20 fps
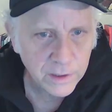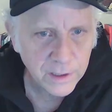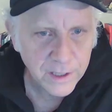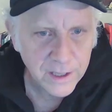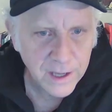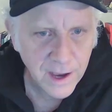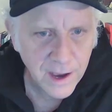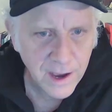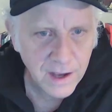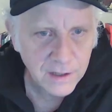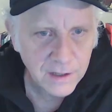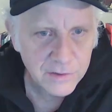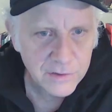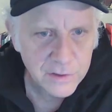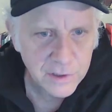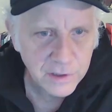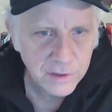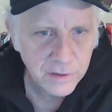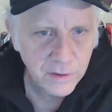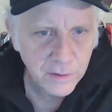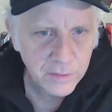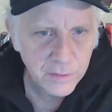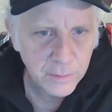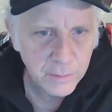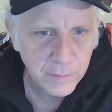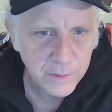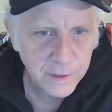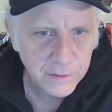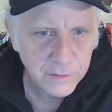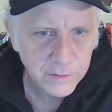They're going to cash in
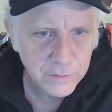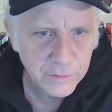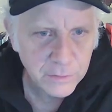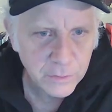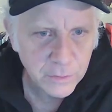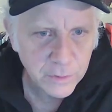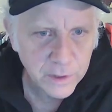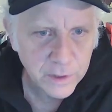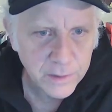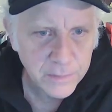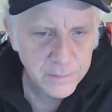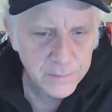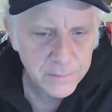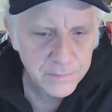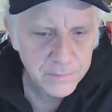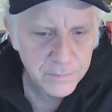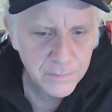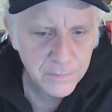on the big story.